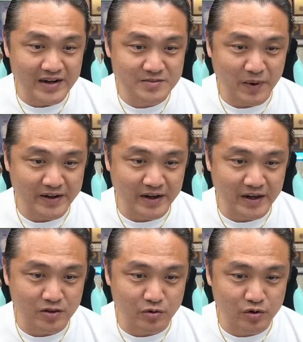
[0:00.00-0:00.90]
expecting
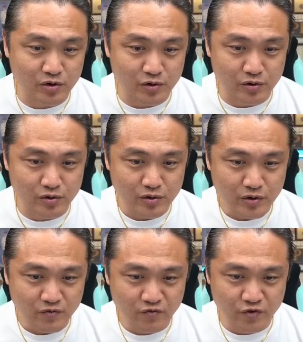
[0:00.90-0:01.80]
it to grow,
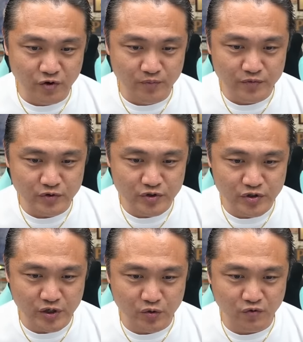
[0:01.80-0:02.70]
boom, to
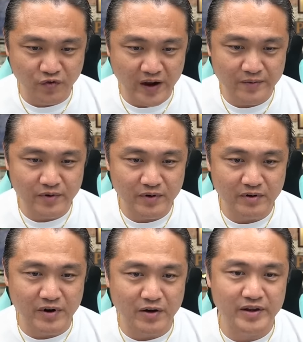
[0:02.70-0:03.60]
325,
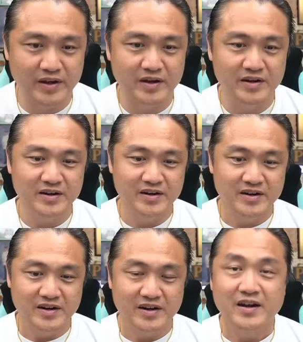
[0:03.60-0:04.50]
around here.
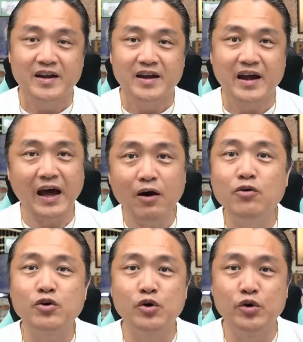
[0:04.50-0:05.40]

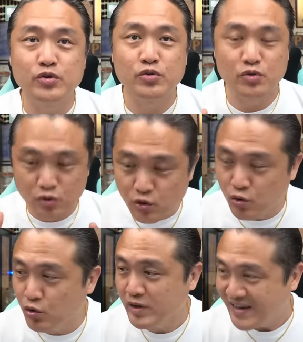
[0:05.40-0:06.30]
How could
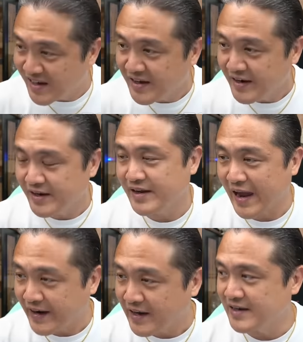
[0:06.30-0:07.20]
two learned
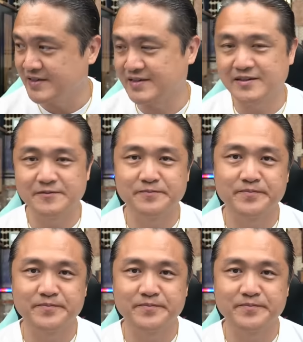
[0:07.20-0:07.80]
analysts